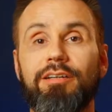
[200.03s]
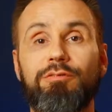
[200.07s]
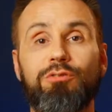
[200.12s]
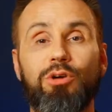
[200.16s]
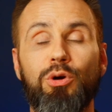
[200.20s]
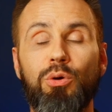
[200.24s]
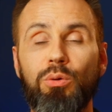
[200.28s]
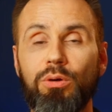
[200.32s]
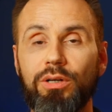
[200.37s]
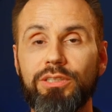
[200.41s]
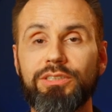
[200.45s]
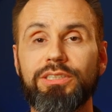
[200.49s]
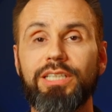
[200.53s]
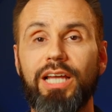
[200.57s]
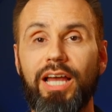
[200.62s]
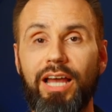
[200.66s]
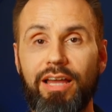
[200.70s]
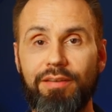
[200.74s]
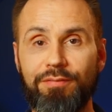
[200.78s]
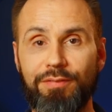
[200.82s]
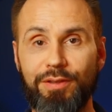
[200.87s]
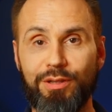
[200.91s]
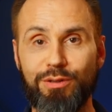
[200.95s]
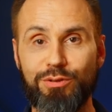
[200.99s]
Of course,
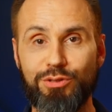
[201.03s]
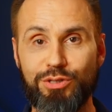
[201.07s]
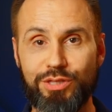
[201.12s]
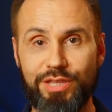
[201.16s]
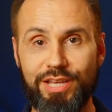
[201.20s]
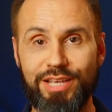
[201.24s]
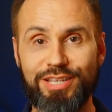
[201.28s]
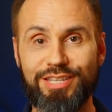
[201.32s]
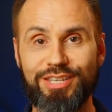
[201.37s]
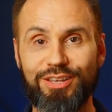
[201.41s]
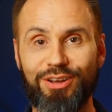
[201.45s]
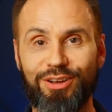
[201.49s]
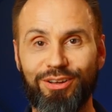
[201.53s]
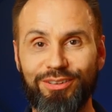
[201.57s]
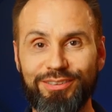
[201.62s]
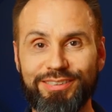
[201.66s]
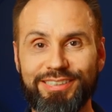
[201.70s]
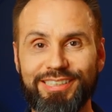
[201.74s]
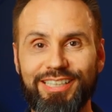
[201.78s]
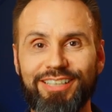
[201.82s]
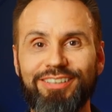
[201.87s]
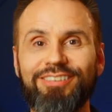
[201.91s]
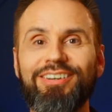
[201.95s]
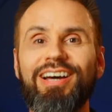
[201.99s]
I've used this
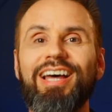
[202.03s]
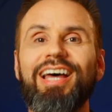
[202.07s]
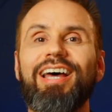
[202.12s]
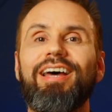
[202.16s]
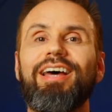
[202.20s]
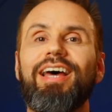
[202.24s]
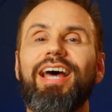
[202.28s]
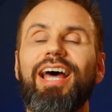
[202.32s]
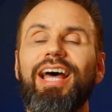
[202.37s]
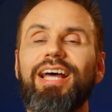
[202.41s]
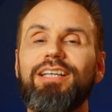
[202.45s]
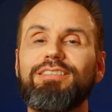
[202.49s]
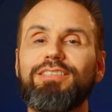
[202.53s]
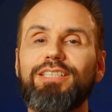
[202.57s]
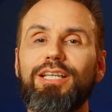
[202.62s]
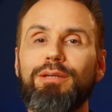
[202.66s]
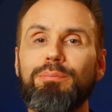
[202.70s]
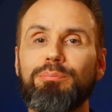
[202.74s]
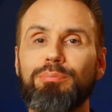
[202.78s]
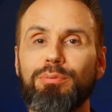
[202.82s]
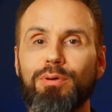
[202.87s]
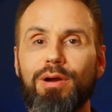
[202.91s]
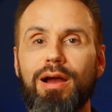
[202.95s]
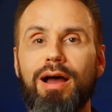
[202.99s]
also as
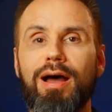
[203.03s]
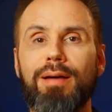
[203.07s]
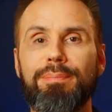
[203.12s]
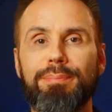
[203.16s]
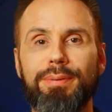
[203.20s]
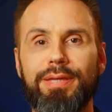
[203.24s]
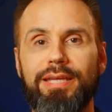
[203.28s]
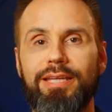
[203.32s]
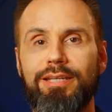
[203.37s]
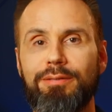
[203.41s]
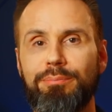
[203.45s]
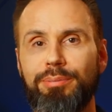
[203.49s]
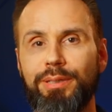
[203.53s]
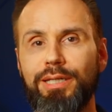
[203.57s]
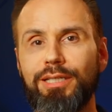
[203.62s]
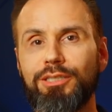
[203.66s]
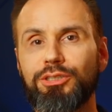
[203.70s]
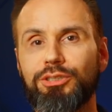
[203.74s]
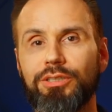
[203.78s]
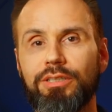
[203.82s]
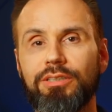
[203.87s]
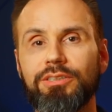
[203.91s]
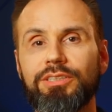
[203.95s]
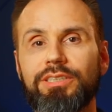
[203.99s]
a prop in
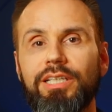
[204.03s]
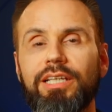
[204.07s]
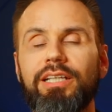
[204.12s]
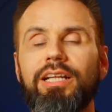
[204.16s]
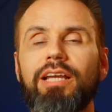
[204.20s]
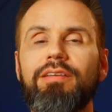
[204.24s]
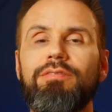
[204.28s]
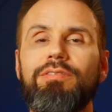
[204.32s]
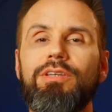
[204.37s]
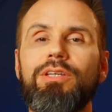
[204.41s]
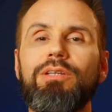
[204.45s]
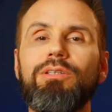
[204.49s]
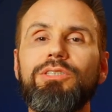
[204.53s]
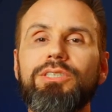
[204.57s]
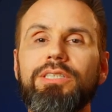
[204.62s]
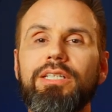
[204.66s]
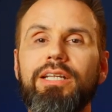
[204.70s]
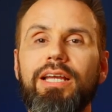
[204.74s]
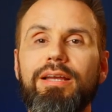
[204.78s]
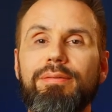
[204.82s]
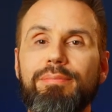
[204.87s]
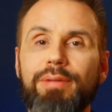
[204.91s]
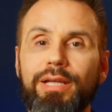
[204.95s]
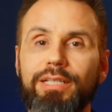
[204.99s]
pictures, and I've used
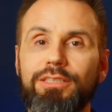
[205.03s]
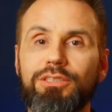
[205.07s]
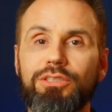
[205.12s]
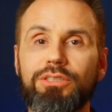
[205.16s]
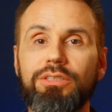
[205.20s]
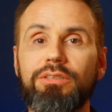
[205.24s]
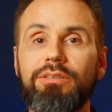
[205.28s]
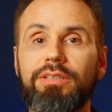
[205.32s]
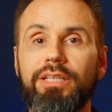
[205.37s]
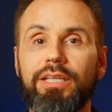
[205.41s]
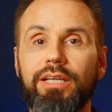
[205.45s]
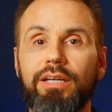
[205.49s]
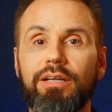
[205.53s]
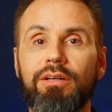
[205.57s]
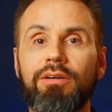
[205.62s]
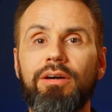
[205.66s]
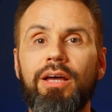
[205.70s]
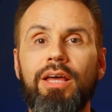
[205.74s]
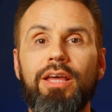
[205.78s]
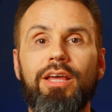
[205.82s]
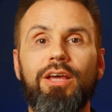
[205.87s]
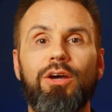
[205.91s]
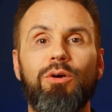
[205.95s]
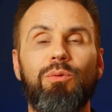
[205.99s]
it at my studio
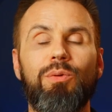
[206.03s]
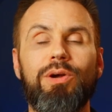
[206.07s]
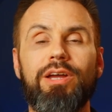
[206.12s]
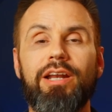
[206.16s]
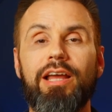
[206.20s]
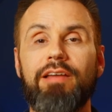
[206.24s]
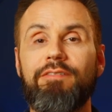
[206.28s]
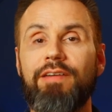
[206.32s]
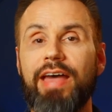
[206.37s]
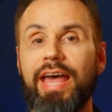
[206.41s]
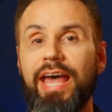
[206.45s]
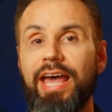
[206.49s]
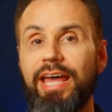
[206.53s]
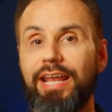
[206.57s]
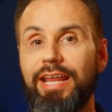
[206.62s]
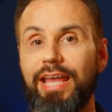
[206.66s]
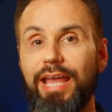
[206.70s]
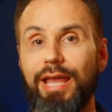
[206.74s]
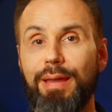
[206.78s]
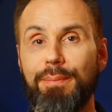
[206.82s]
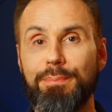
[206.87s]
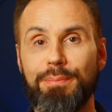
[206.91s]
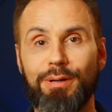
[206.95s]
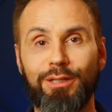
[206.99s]
when I've had
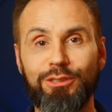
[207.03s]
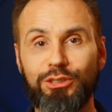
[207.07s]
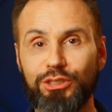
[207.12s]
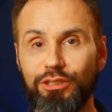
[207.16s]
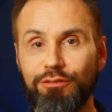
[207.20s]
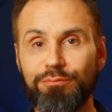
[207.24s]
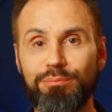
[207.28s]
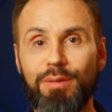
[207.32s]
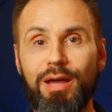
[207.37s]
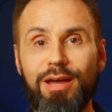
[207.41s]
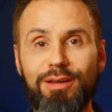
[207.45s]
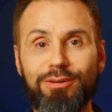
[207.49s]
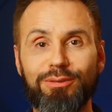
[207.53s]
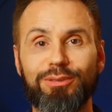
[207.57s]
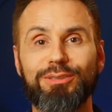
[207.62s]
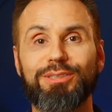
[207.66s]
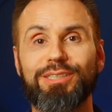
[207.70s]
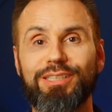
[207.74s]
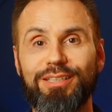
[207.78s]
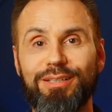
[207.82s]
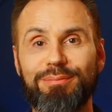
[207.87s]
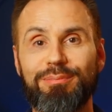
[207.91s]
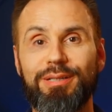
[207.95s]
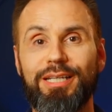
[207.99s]
a bunch of models
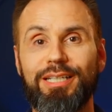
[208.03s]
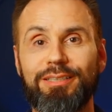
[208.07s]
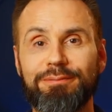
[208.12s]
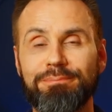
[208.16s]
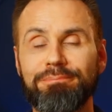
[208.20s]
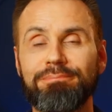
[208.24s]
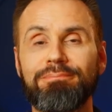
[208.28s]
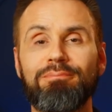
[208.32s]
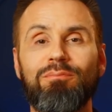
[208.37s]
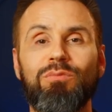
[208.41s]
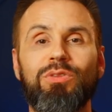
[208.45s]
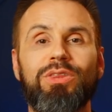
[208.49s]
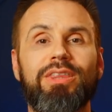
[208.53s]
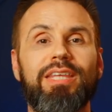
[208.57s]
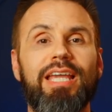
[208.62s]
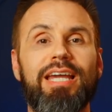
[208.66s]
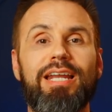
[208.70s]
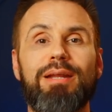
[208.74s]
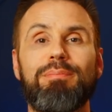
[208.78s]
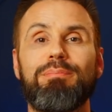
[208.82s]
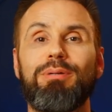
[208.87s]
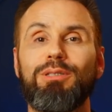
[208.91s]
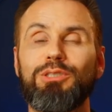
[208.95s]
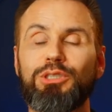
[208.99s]
come in
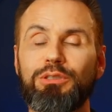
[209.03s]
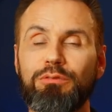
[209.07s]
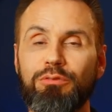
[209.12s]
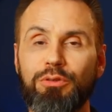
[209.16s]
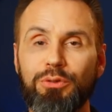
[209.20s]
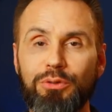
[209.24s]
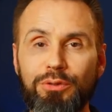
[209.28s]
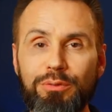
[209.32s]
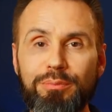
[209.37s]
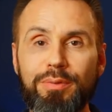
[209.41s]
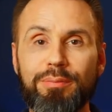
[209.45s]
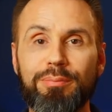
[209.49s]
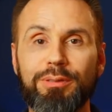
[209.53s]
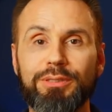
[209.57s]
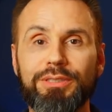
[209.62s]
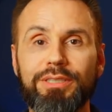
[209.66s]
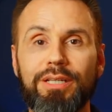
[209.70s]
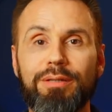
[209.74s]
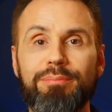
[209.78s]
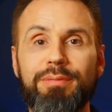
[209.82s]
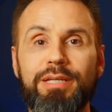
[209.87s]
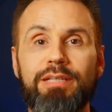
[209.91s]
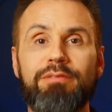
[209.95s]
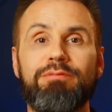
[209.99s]
and a bunch of crew members
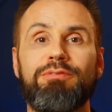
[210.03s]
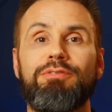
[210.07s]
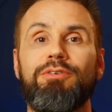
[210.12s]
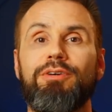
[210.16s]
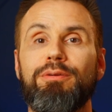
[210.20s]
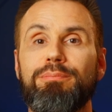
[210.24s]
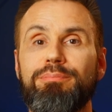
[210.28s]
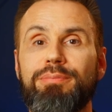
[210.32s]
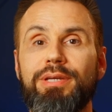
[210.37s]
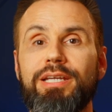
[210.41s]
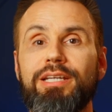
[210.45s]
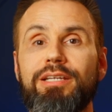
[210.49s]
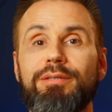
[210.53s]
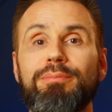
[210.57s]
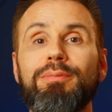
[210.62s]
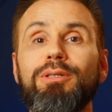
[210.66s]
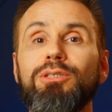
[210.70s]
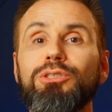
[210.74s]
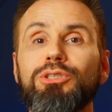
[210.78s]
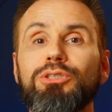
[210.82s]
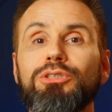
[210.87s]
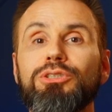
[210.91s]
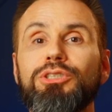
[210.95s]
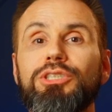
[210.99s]
come in for a big
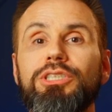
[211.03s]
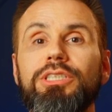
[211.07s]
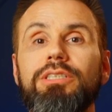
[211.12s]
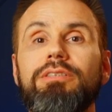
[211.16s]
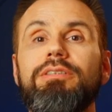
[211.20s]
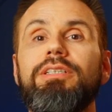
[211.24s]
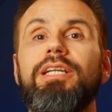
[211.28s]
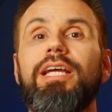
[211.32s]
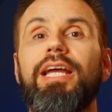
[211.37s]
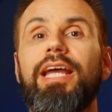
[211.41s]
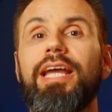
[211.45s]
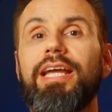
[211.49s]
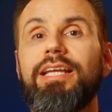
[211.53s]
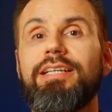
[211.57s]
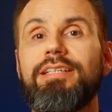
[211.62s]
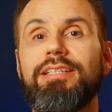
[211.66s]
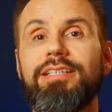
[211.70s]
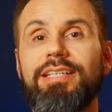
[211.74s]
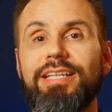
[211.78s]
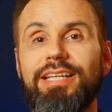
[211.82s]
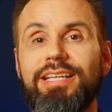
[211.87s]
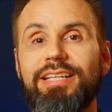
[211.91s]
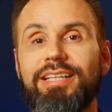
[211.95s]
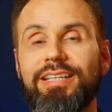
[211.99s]
commercial shoot
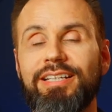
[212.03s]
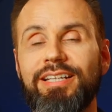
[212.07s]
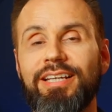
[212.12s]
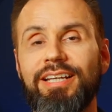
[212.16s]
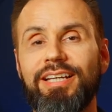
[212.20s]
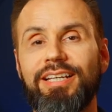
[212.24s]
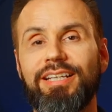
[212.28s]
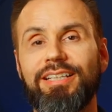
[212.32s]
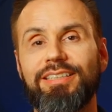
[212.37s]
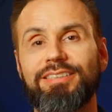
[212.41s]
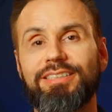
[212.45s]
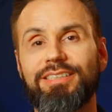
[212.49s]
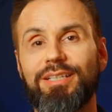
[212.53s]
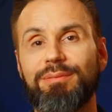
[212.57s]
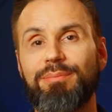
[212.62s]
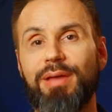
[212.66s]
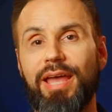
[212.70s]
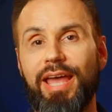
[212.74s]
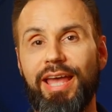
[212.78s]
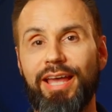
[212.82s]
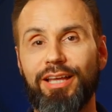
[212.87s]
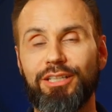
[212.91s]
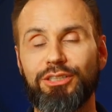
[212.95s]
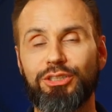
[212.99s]
and needed some
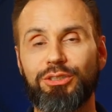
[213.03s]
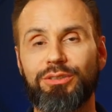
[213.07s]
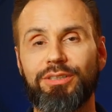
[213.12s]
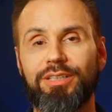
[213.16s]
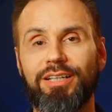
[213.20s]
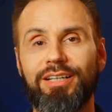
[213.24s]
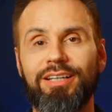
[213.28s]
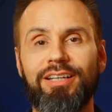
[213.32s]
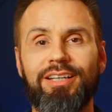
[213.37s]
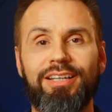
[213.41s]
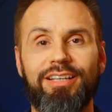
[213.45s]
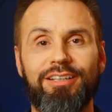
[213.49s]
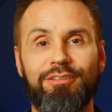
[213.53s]
extra